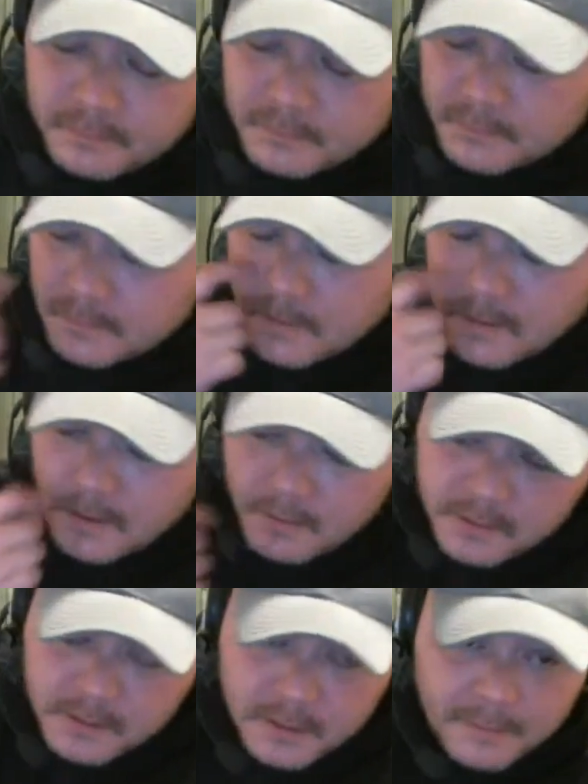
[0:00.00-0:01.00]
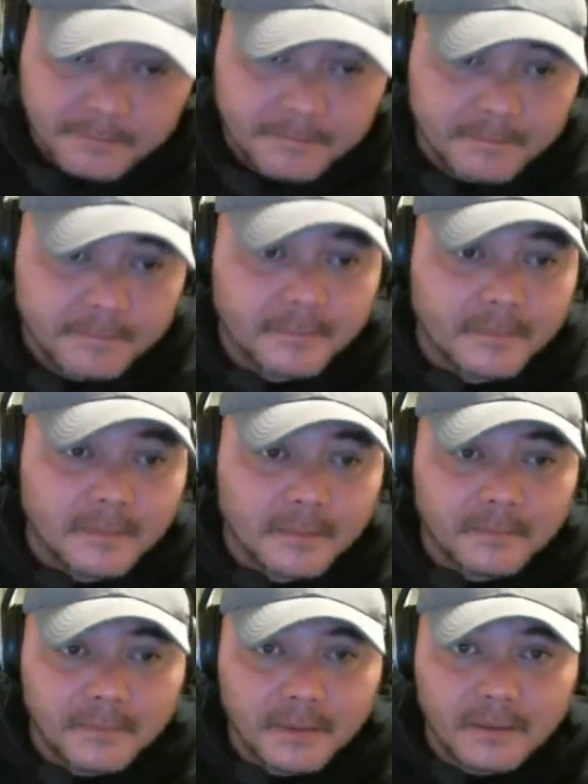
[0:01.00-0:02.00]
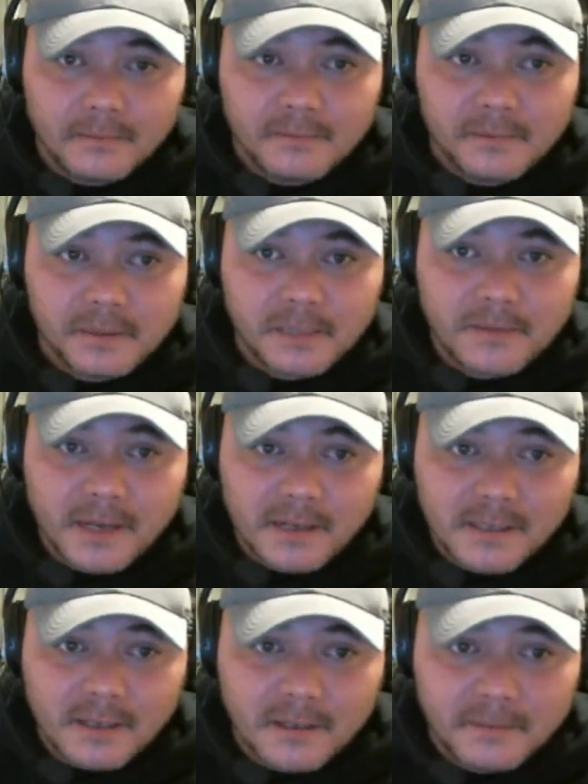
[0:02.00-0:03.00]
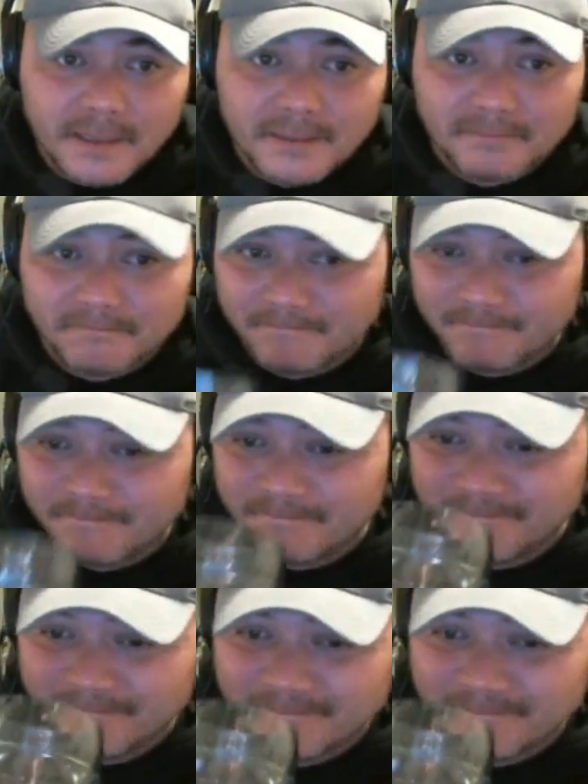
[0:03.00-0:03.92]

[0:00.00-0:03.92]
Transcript: You know, we'll see. We'll see if I can sell it, man.